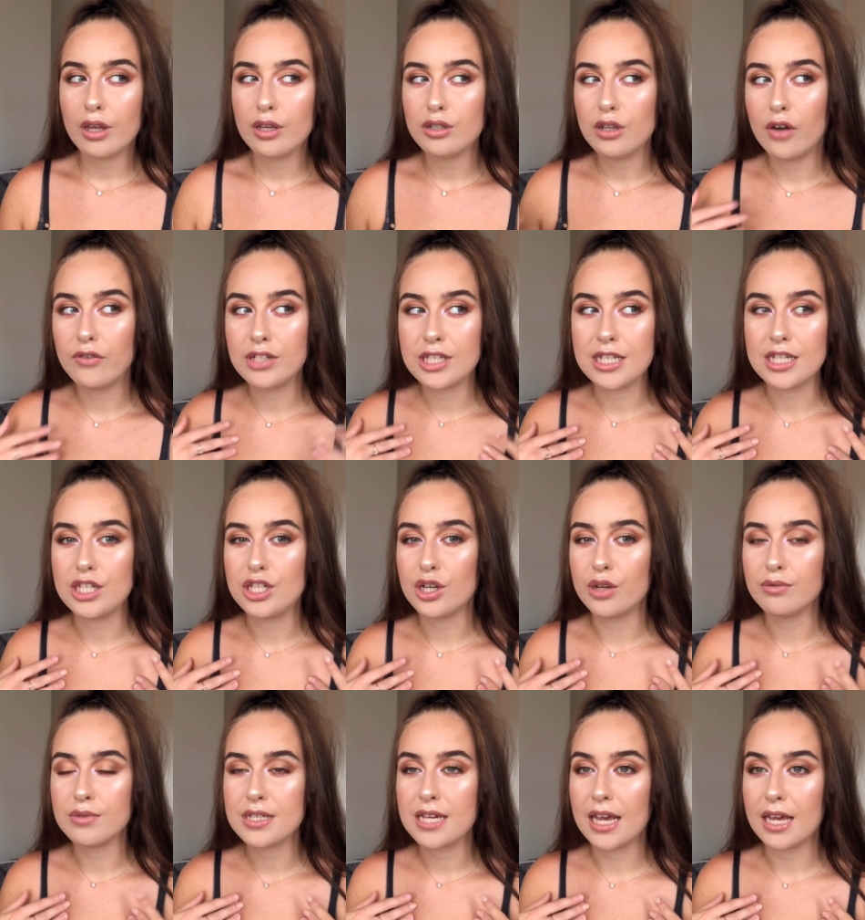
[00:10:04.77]
Obviously
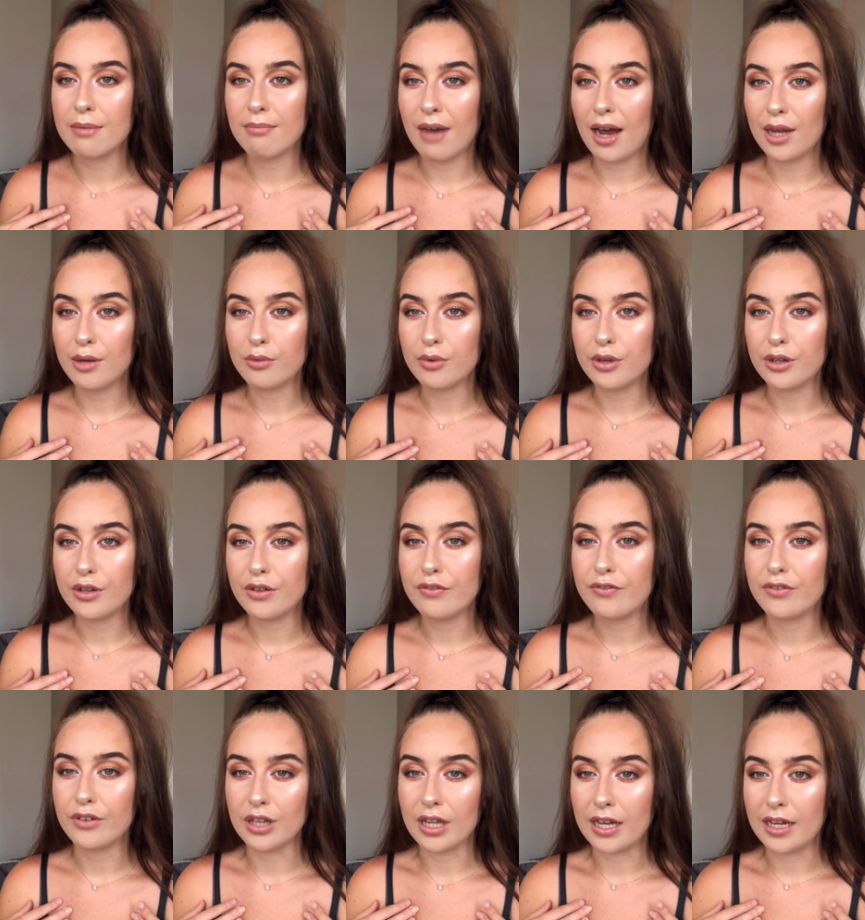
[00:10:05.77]
don't take my word
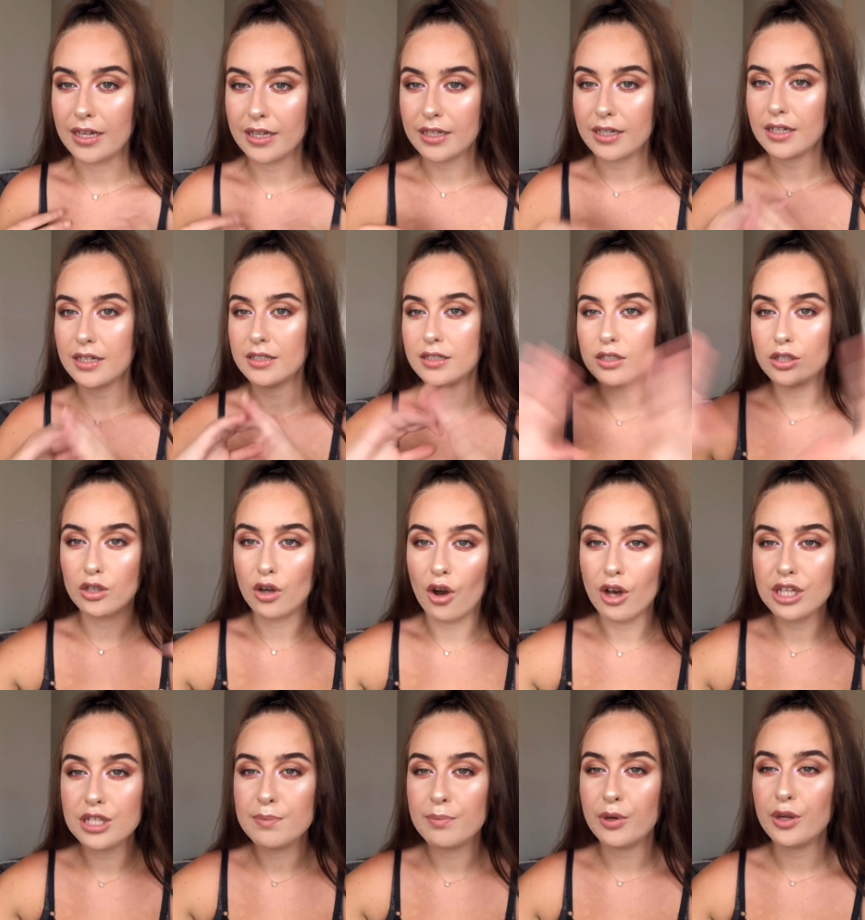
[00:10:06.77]
for like
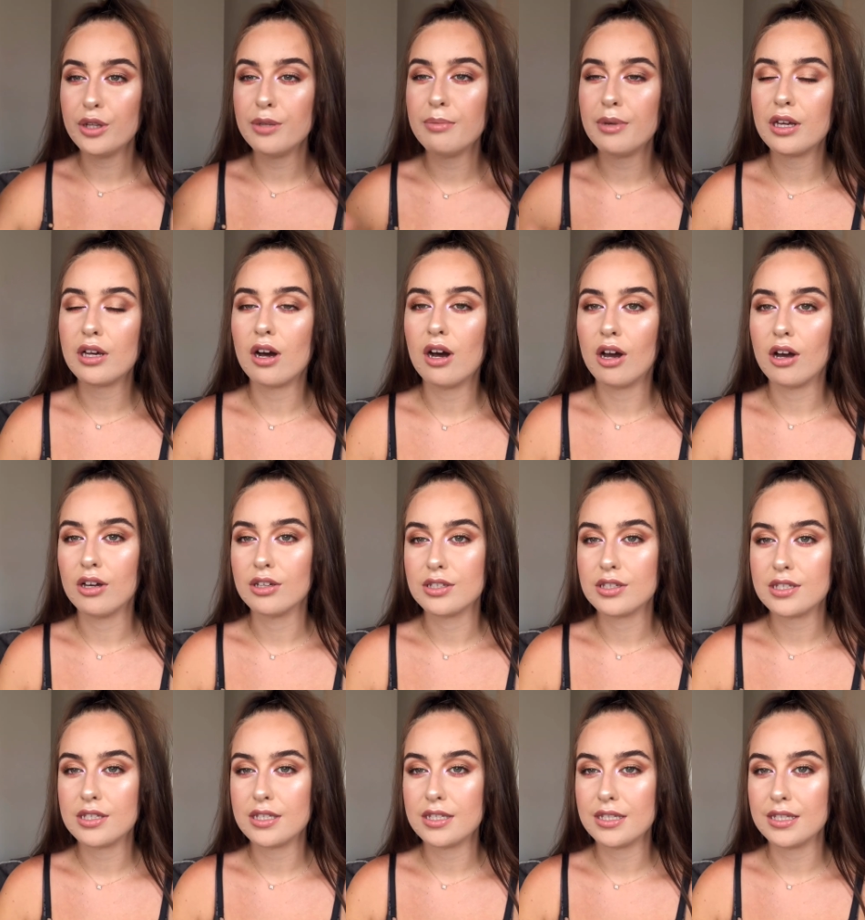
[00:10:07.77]
gospel
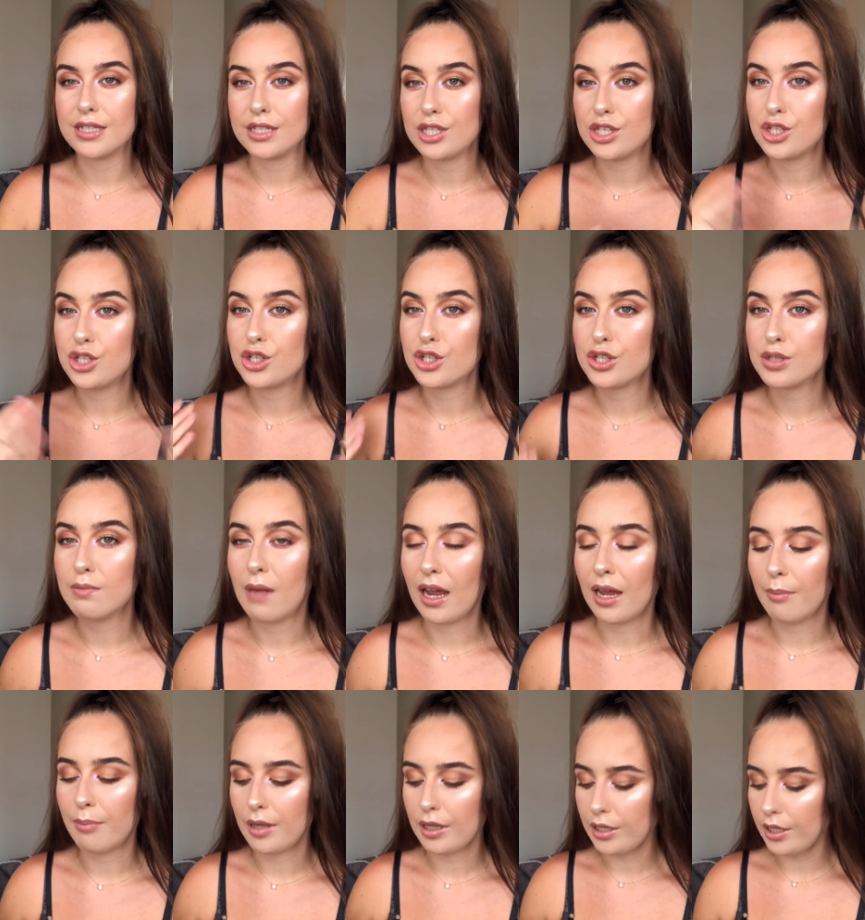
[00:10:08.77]
because this is just my
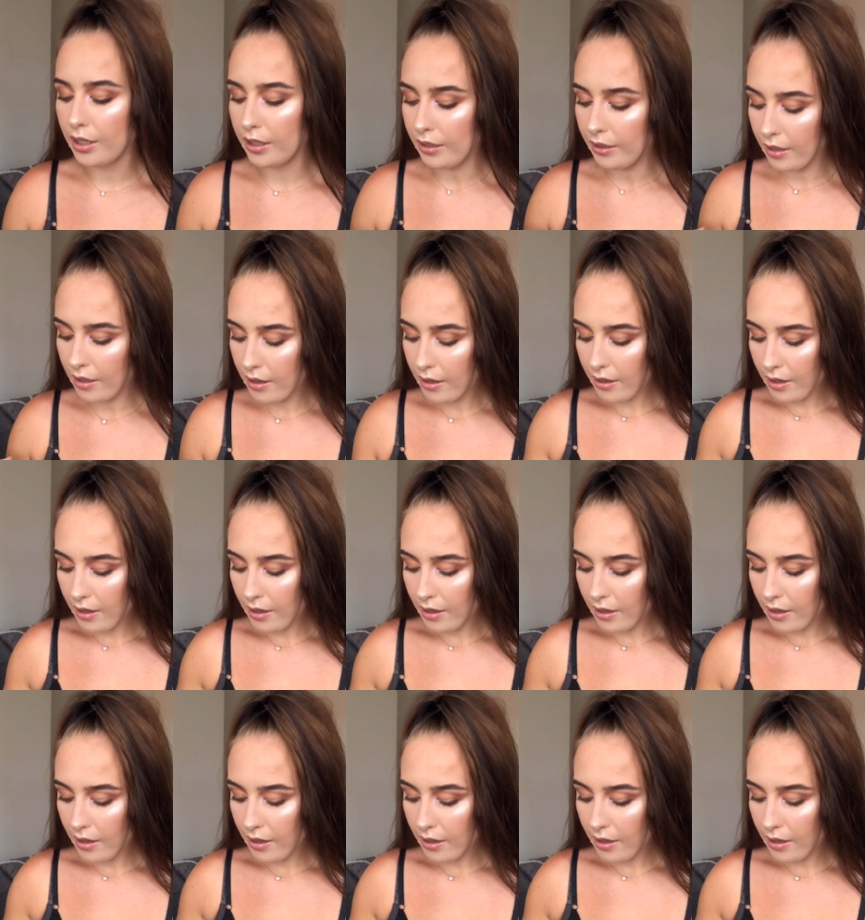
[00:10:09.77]
opinion.